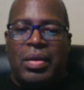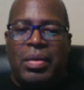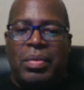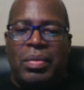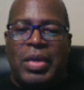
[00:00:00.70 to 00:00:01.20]

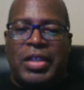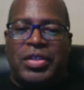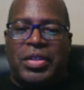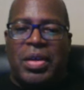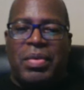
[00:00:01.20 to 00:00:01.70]
What's
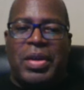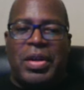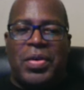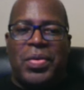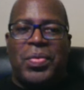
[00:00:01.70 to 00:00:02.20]
going
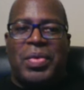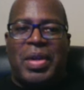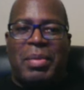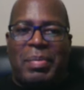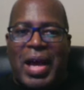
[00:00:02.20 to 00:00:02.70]
on,
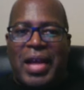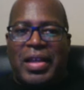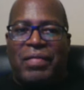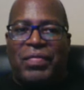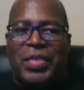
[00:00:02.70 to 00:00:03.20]

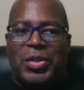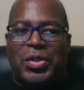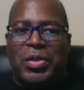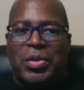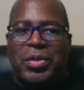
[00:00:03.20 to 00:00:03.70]
everybody?
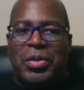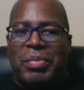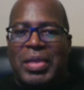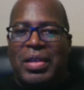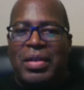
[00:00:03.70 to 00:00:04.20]
Vince
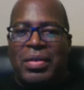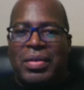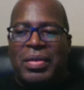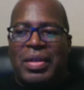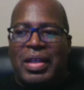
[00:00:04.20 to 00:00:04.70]
Goodrum
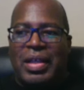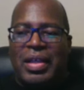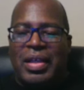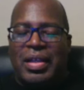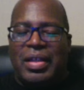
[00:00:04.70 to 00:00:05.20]
here.
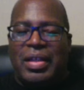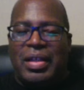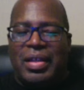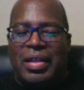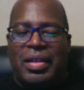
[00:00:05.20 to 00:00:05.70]
It
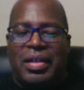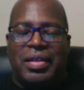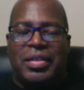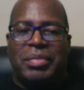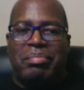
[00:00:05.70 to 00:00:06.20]

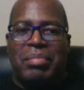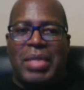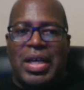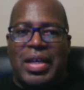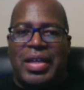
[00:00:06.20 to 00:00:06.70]
is
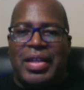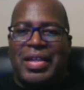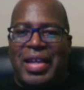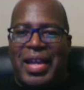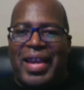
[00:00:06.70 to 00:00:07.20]

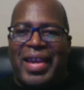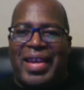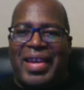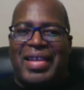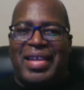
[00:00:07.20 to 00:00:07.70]

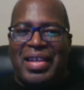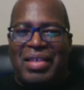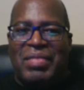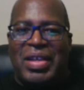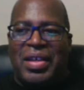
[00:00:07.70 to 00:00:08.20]
Monday
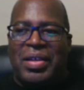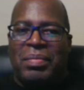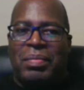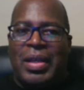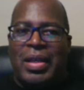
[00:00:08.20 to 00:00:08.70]
evening.
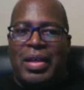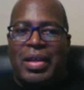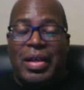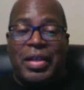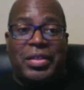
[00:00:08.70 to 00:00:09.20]

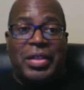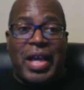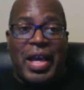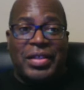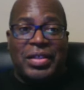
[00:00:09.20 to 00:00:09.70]
As you
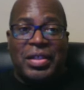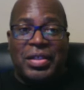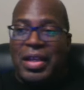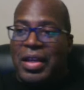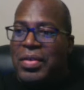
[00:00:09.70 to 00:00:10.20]
guys can
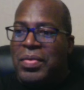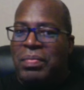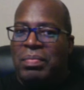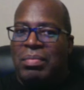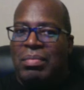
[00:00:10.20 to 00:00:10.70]
tell,
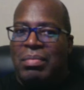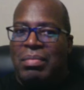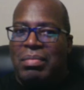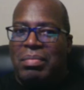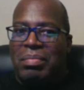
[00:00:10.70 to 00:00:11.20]

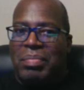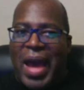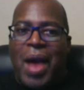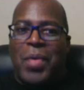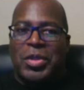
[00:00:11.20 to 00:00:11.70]

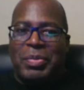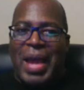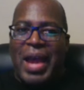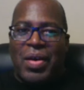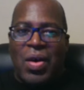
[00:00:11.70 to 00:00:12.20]
power's
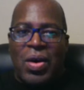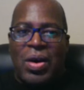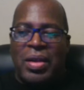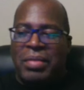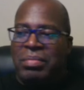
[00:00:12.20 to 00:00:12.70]
back on.